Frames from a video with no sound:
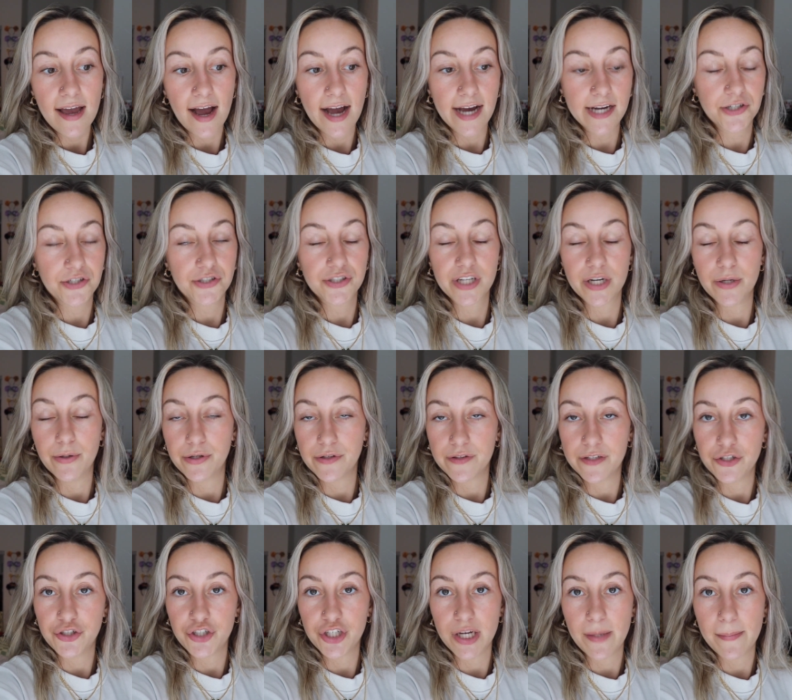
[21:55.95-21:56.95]
I just go to
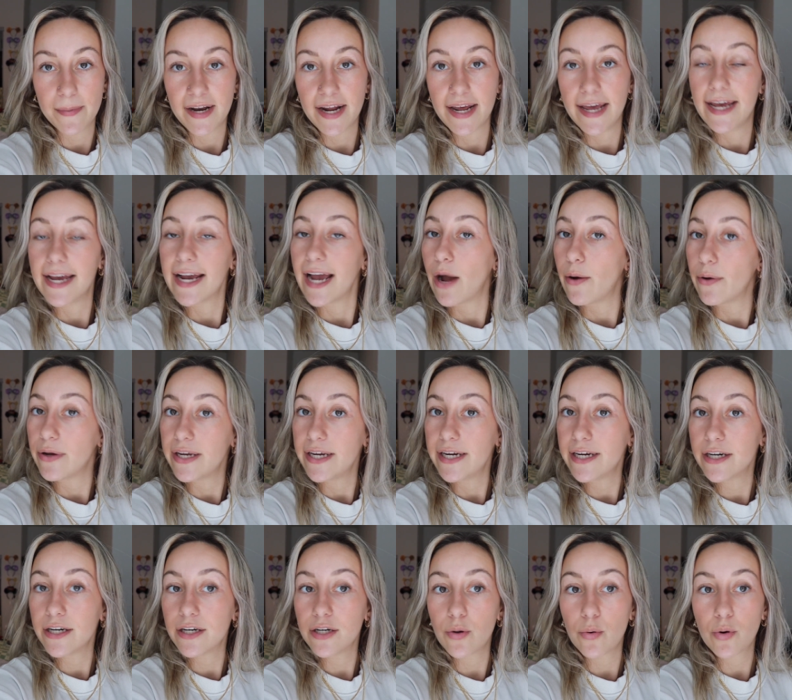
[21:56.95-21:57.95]
the gym and I hang out
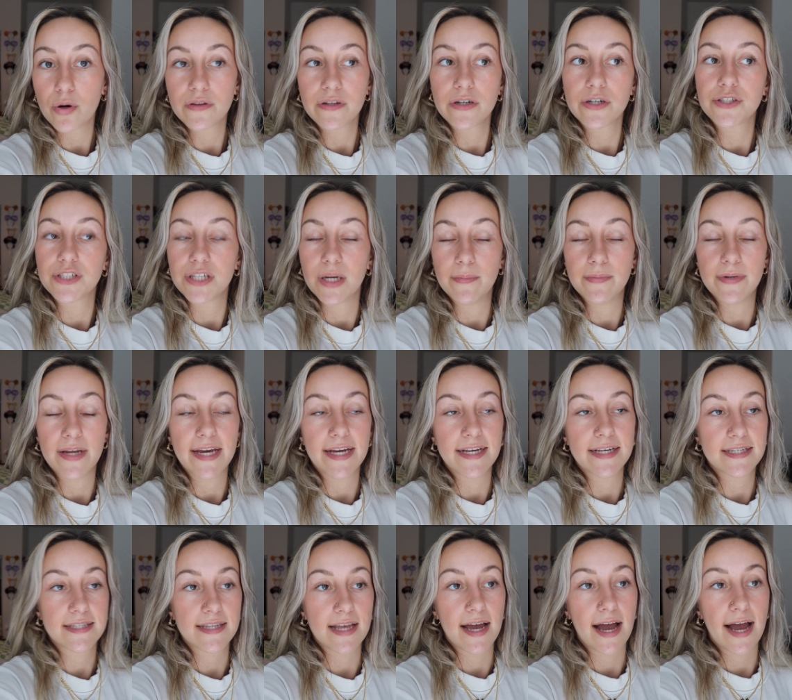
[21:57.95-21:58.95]
here, or there's some
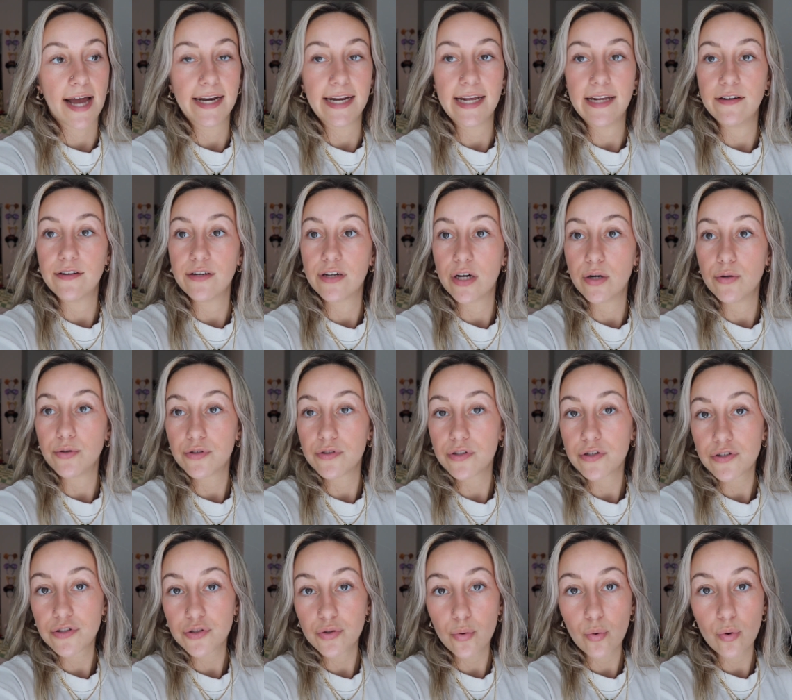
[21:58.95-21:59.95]
days that I need to go to
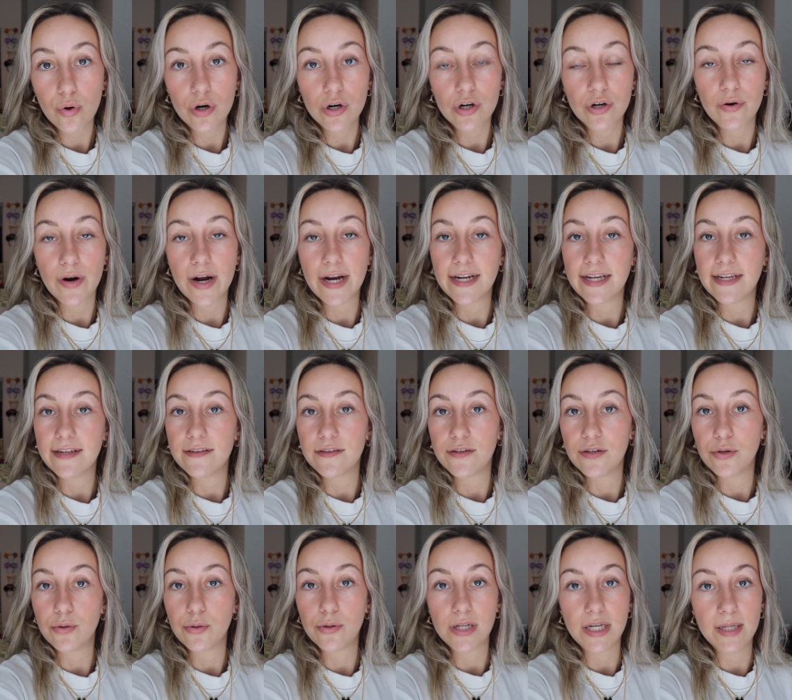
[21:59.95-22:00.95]
the store or I need
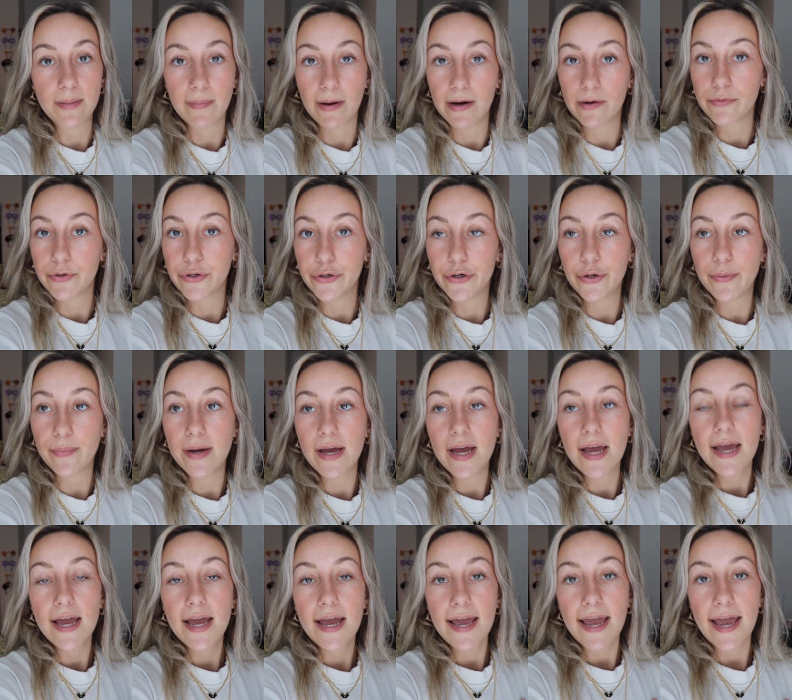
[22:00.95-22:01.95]
to clean my room
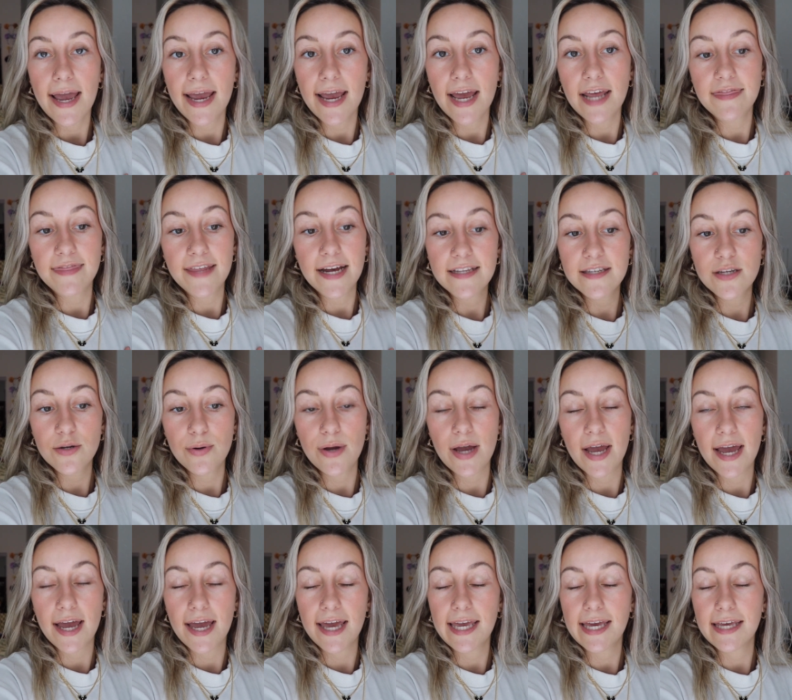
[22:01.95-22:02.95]
and that's
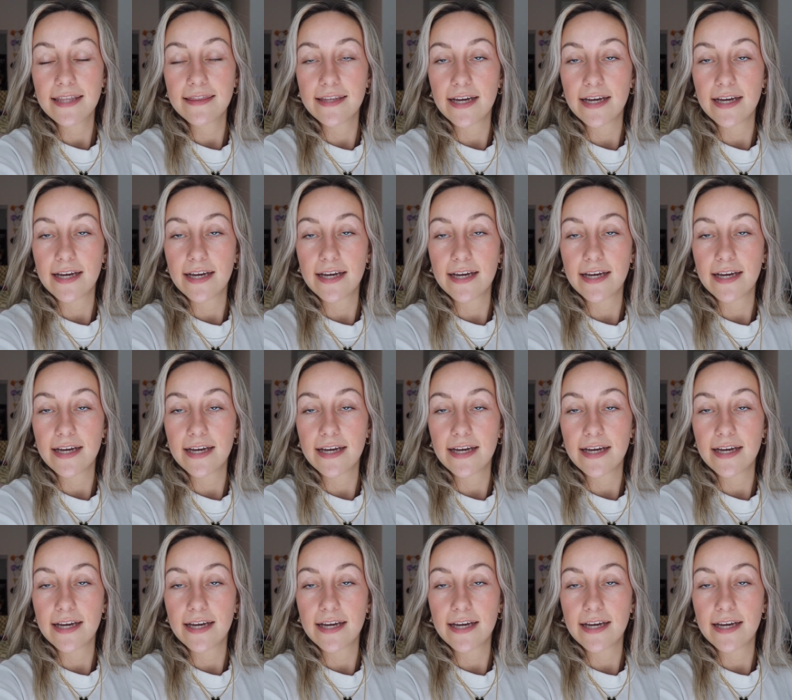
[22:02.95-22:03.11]
okay.